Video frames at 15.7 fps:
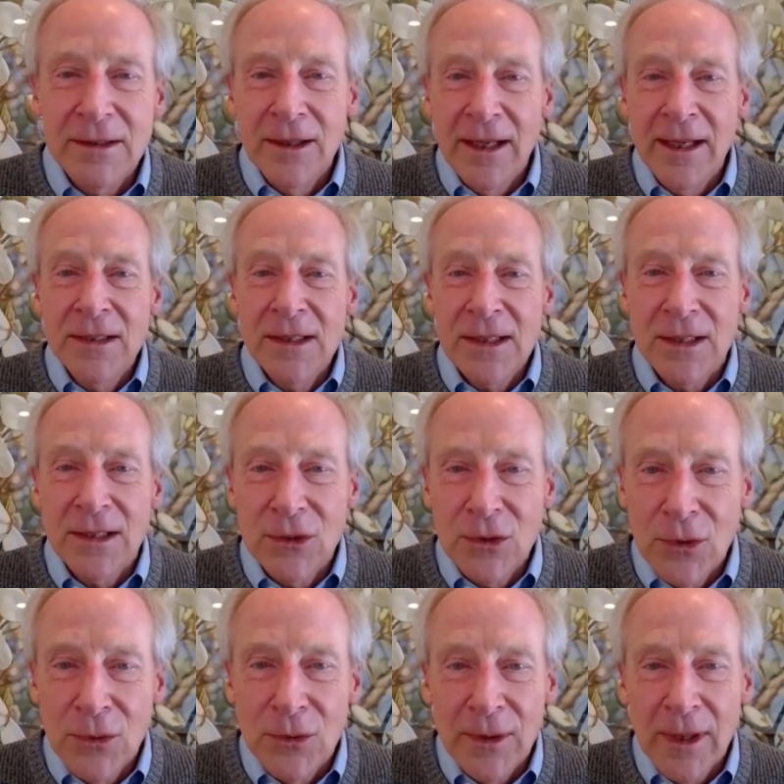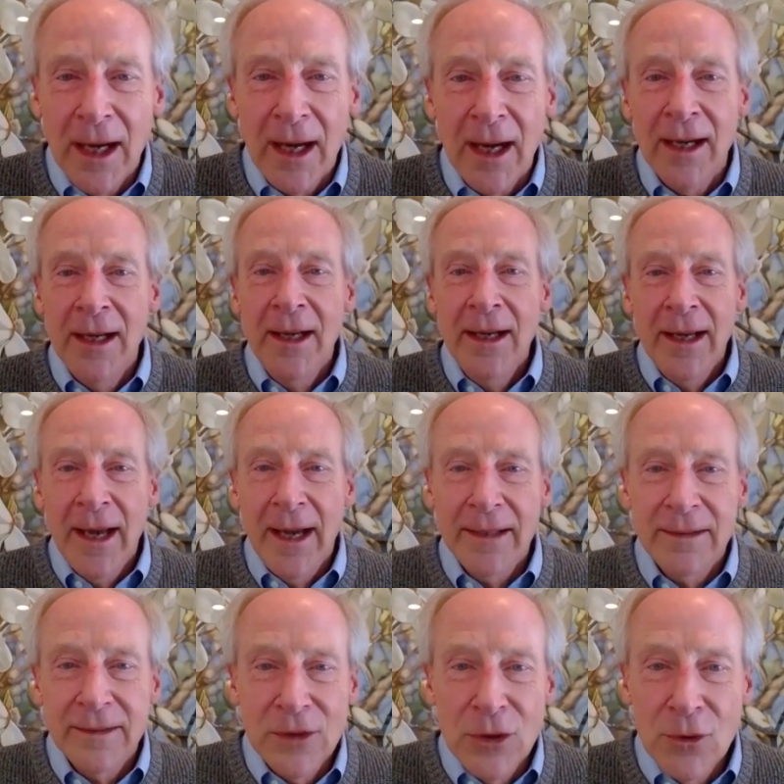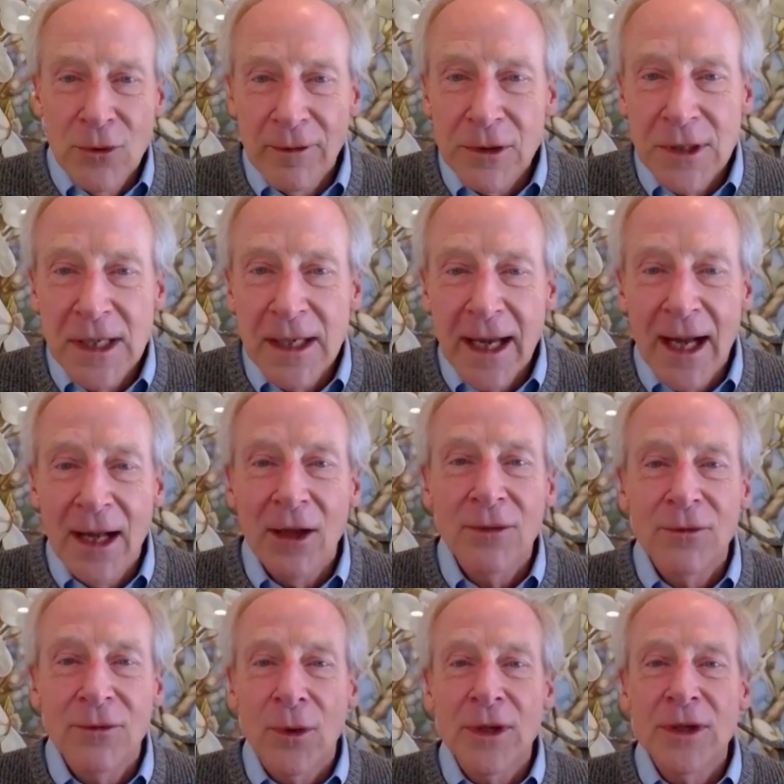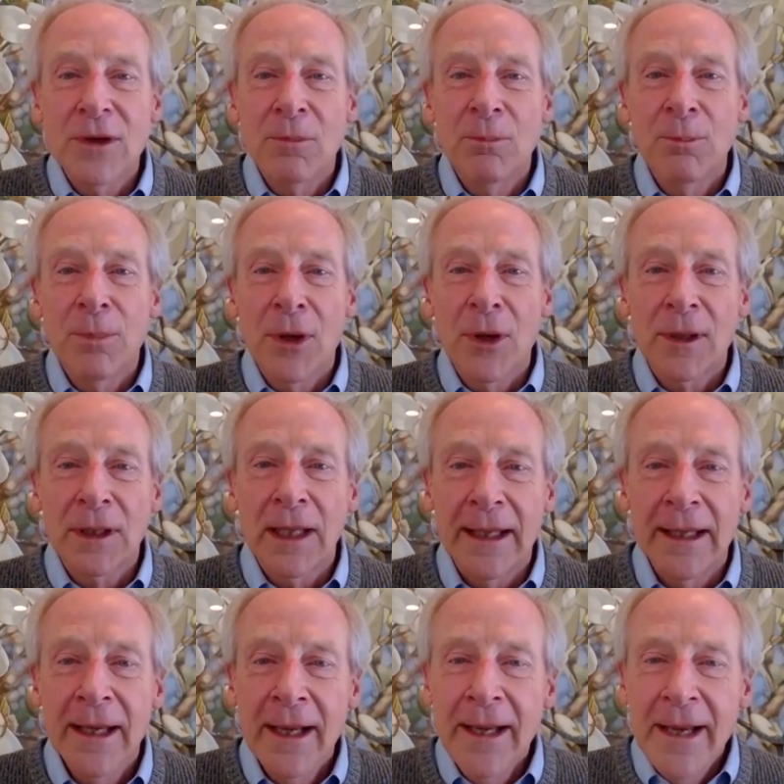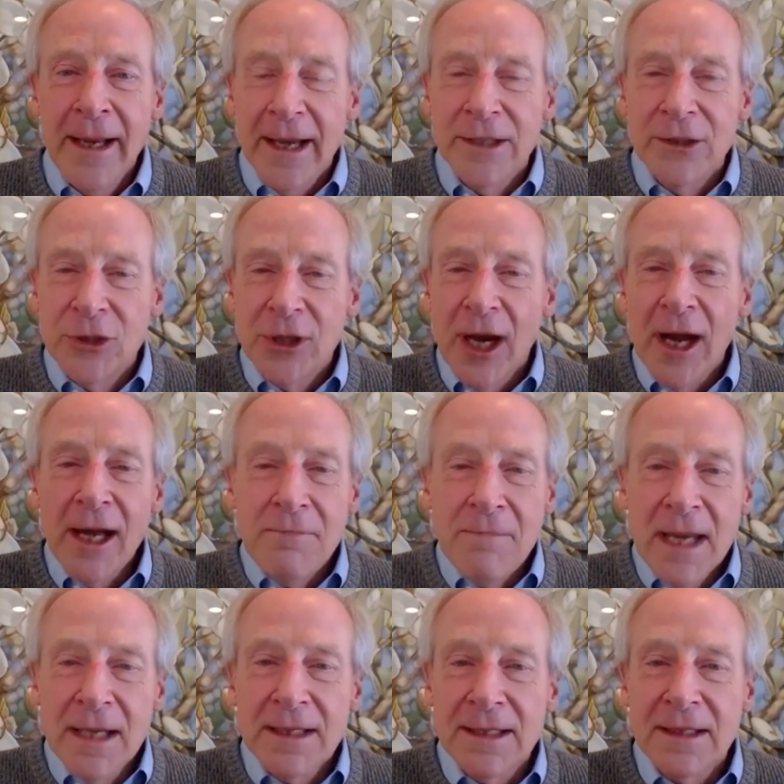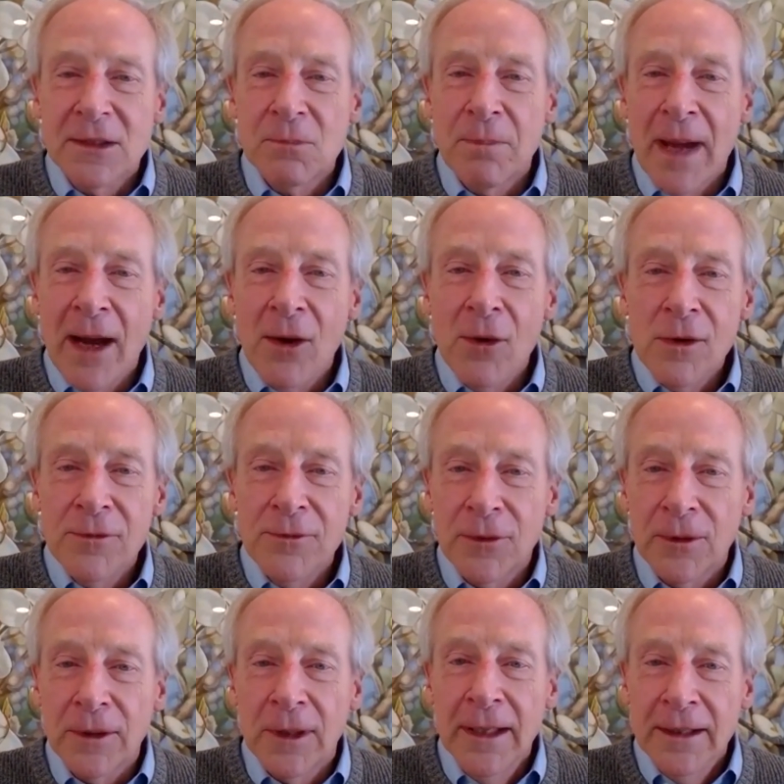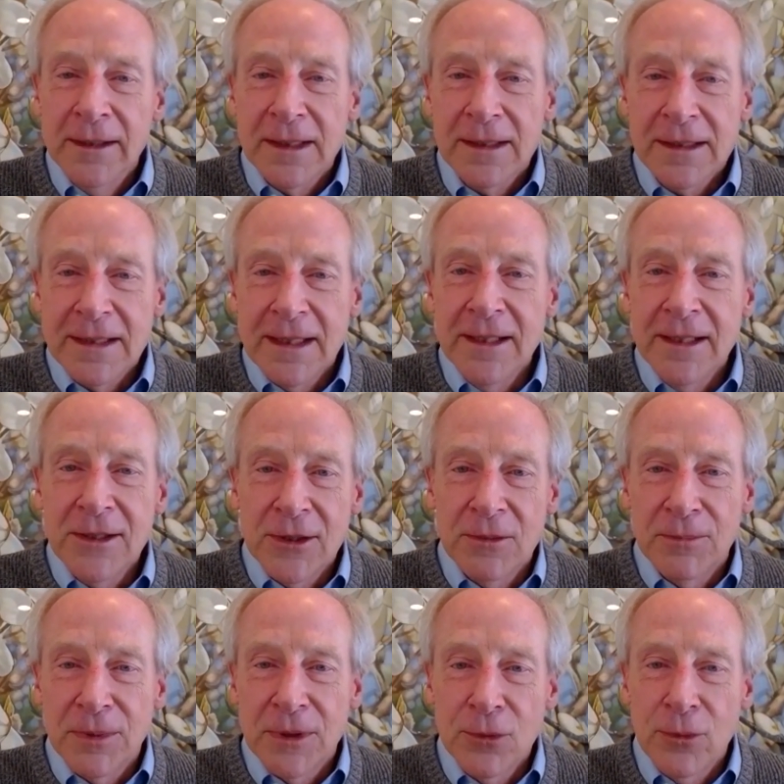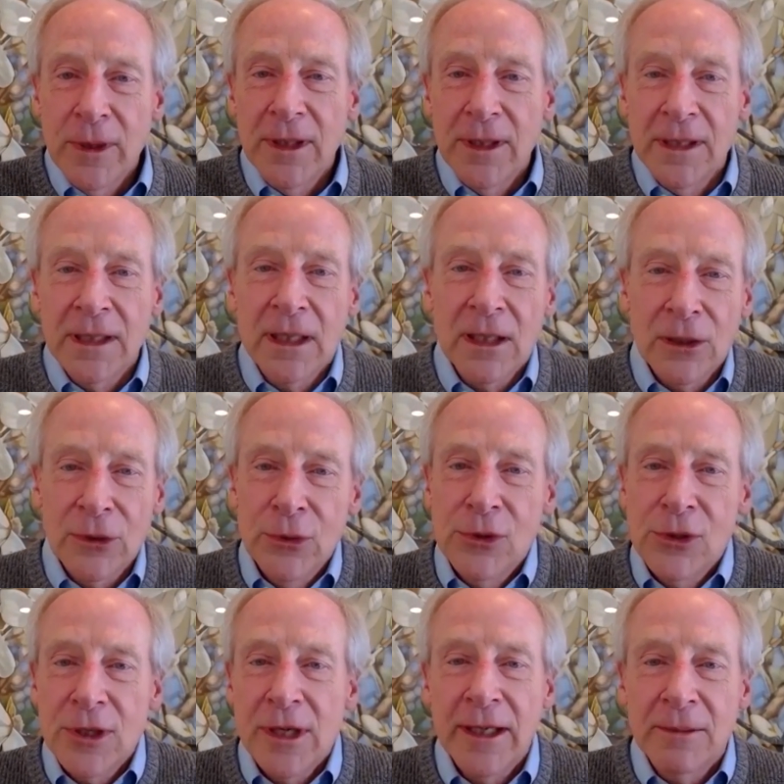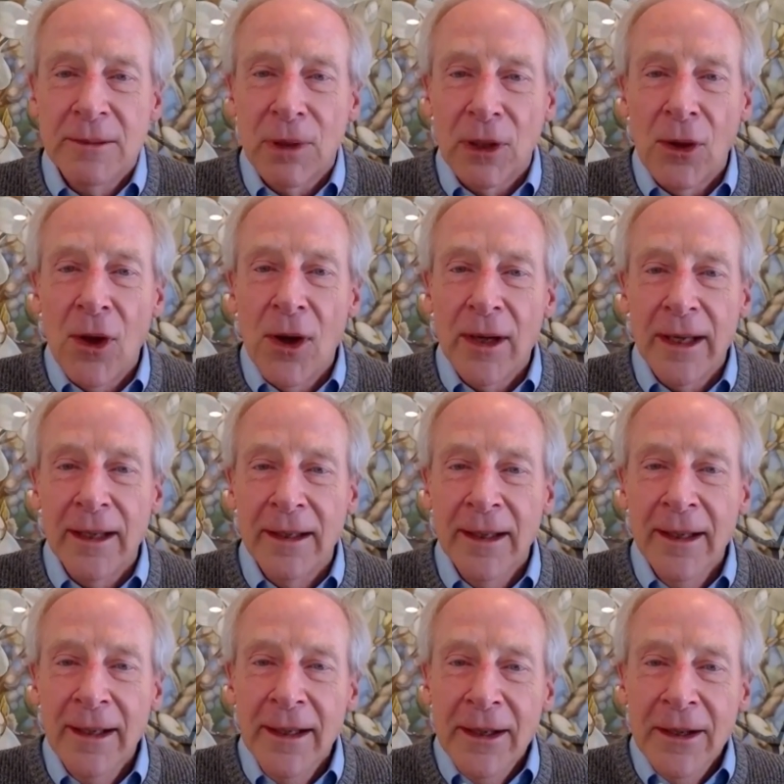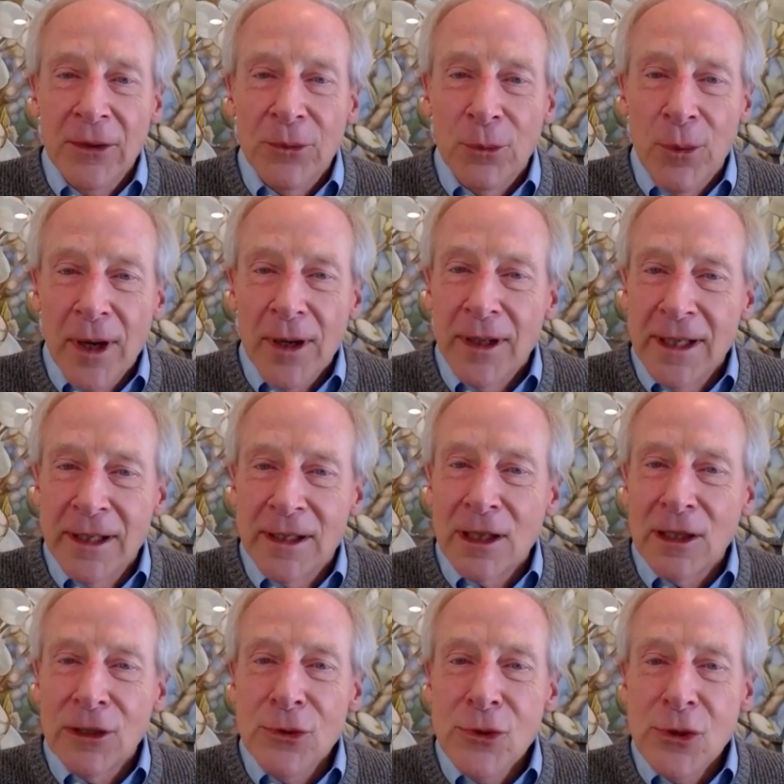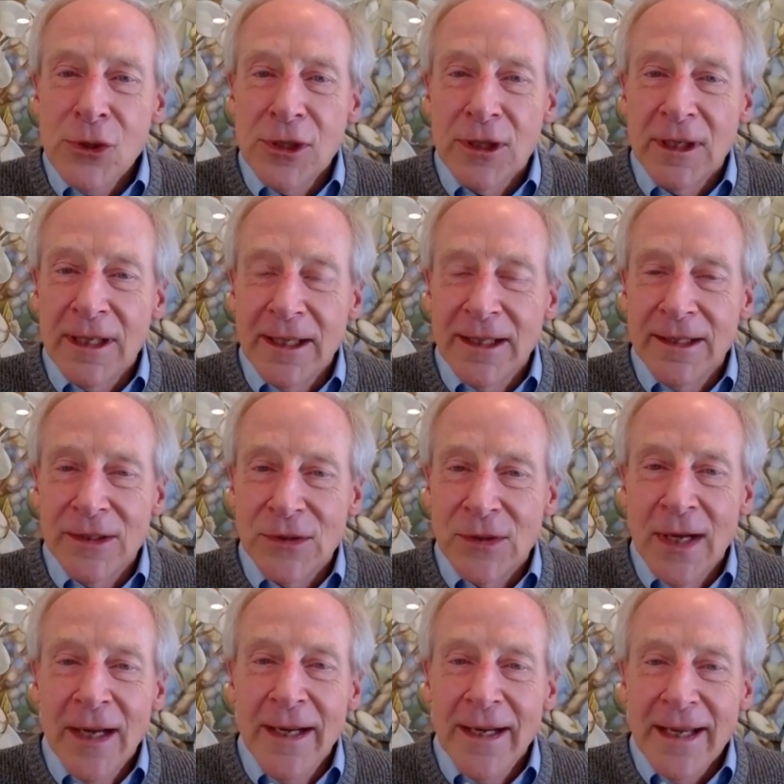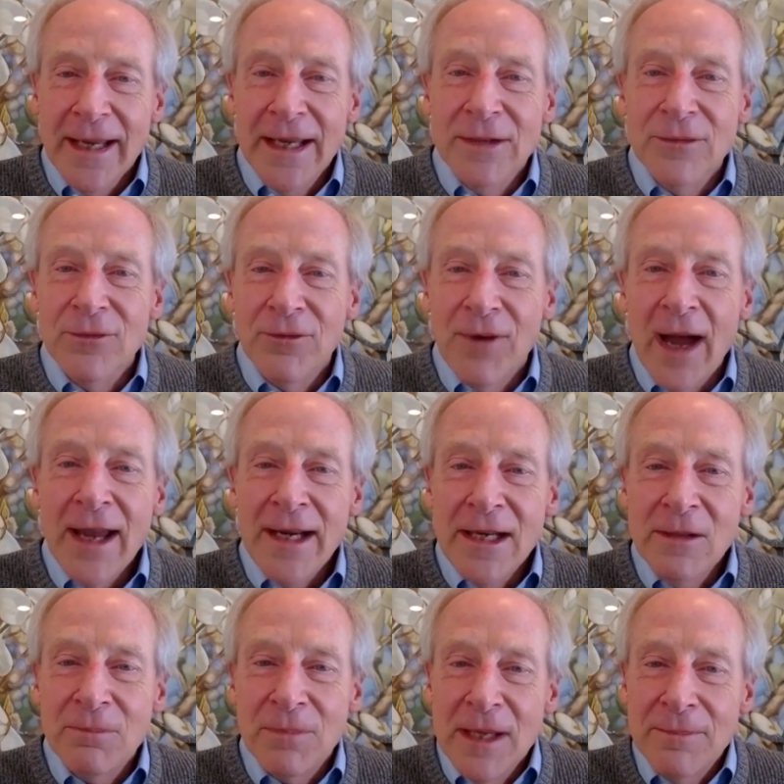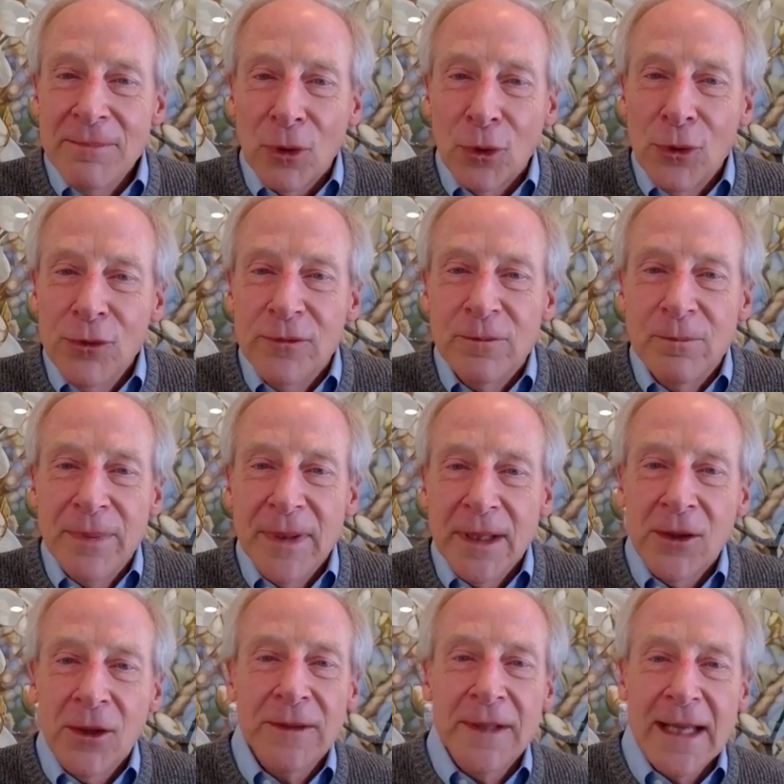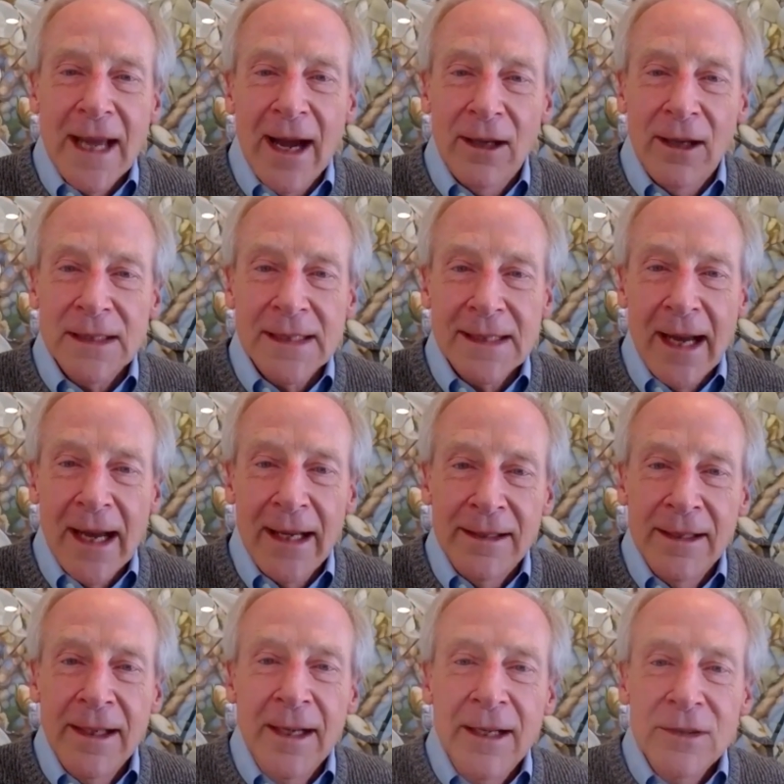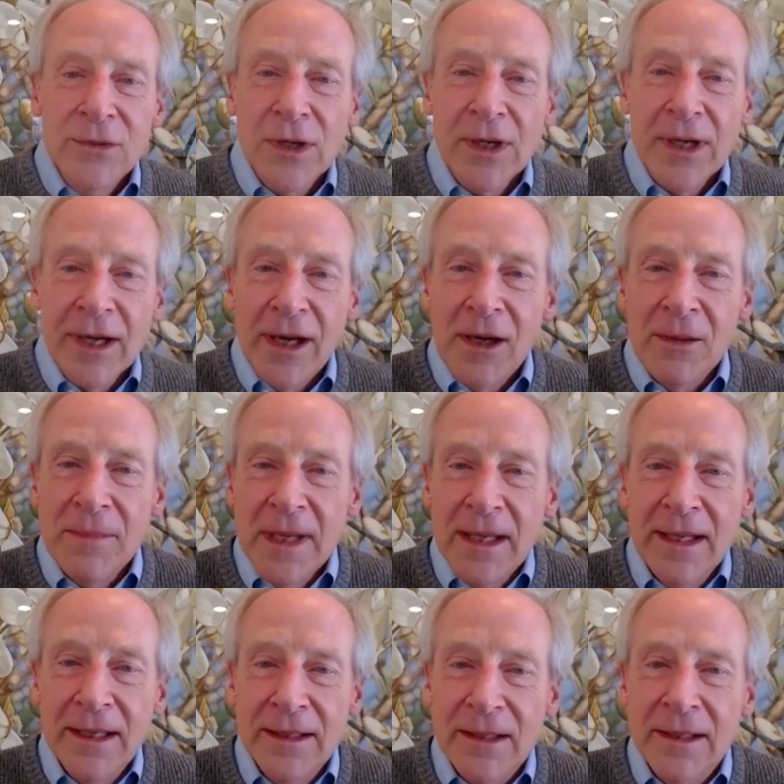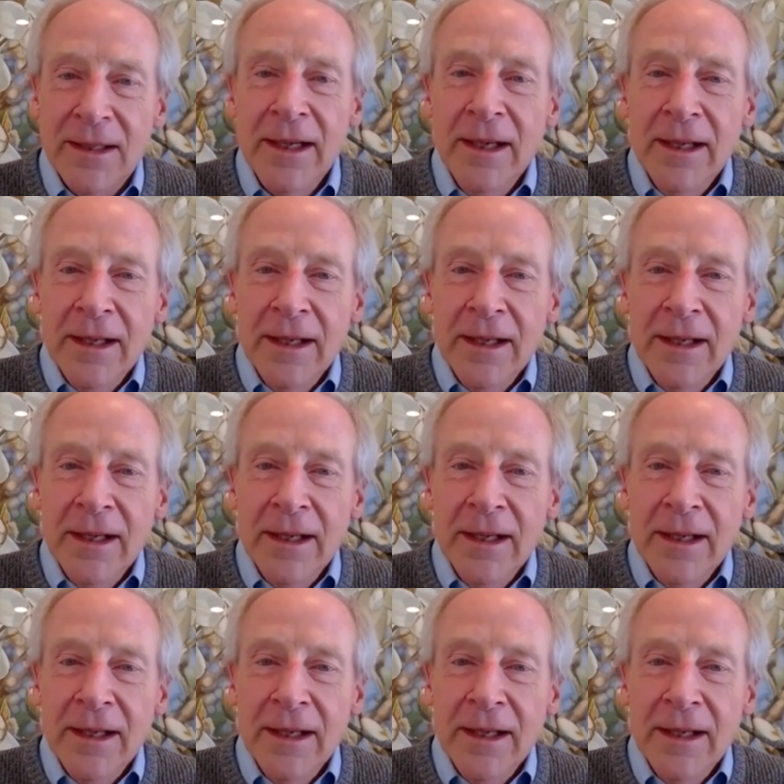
Institute at University of California, Berkeley. And John makes this powerful distinction between inclusion and belonging, where inclusion is inviting people who've been on the outside to come in